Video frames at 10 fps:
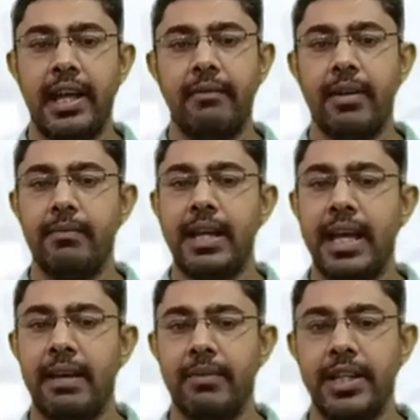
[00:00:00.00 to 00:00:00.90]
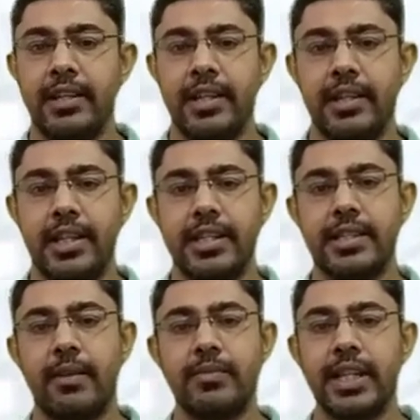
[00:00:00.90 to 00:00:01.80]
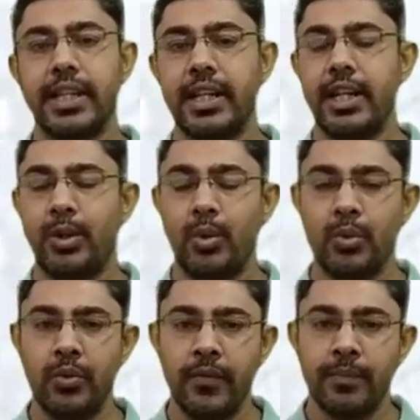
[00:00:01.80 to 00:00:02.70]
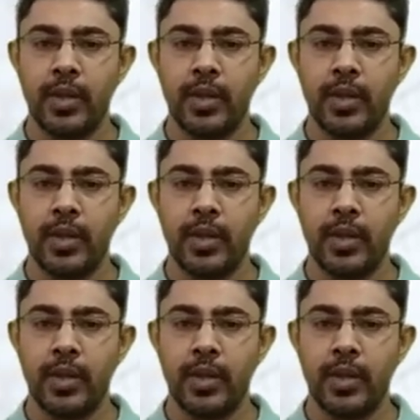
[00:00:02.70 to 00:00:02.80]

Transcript: mm diameter is subjected to